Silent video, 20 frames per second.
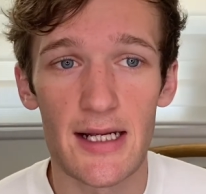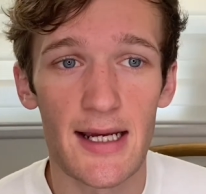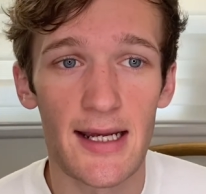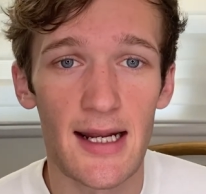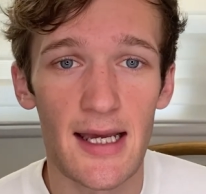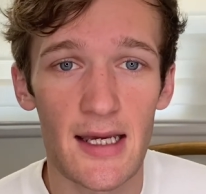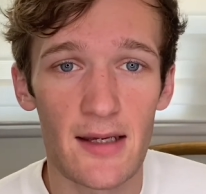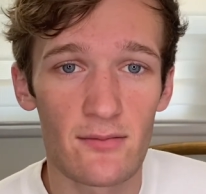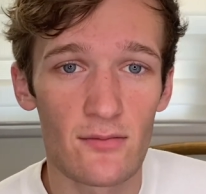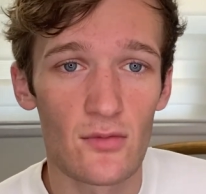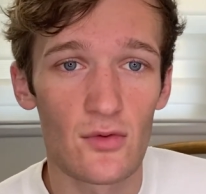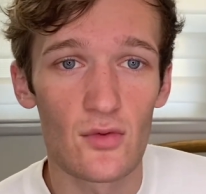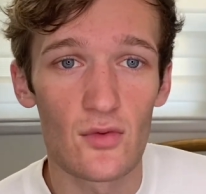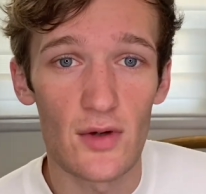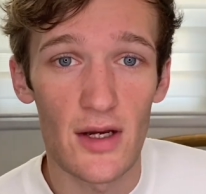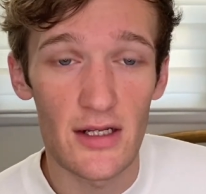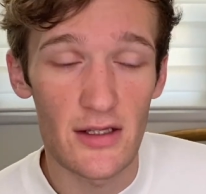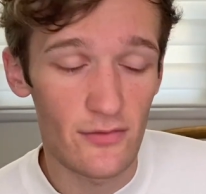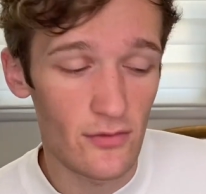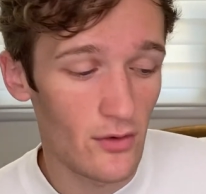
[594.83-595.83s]
and I'm
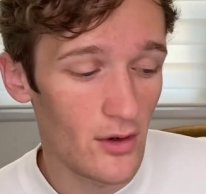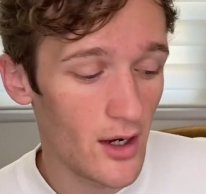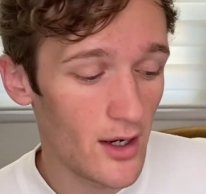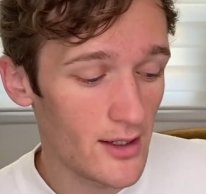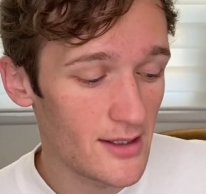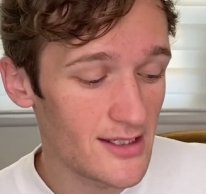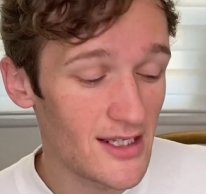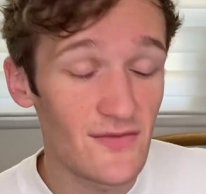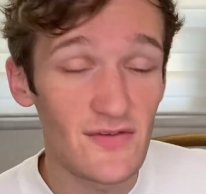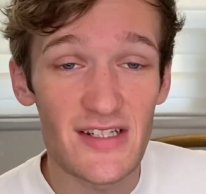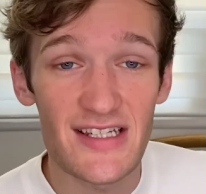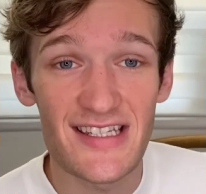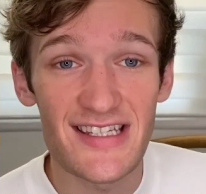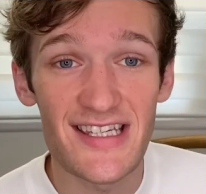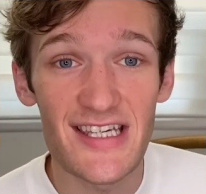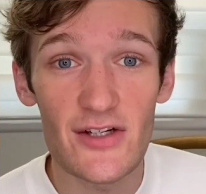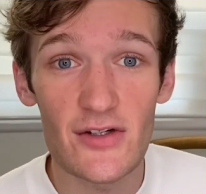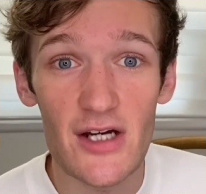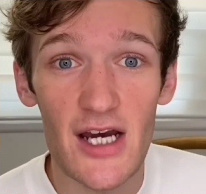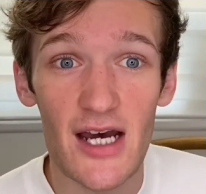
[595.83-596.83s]
ready for it because I have to
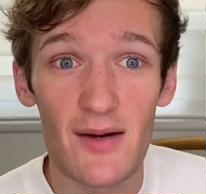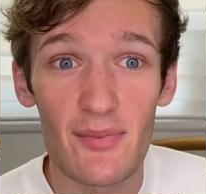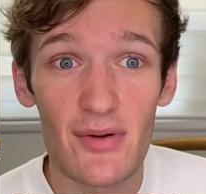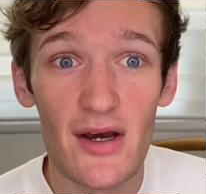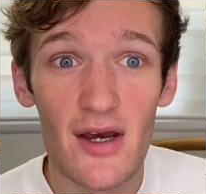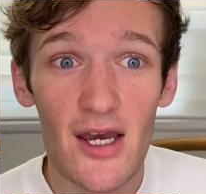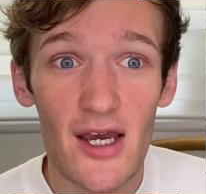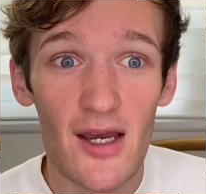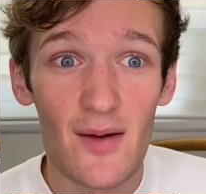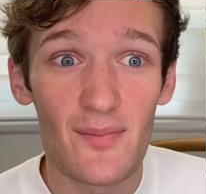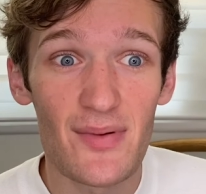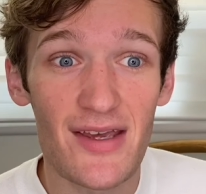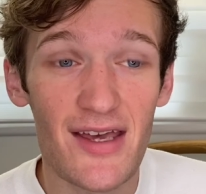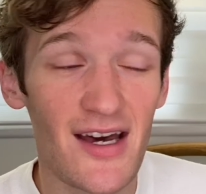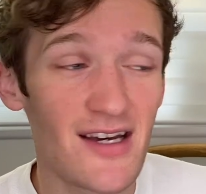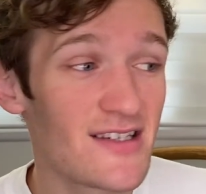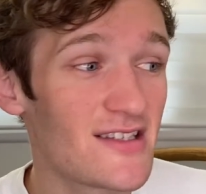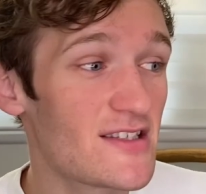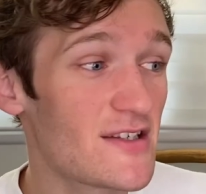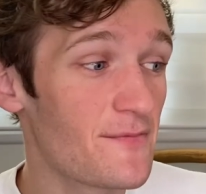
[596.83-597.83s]
gear up
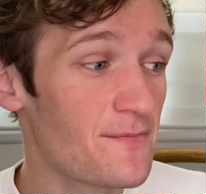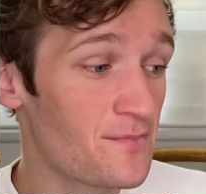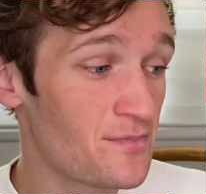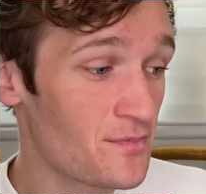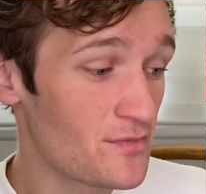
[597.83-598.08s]
because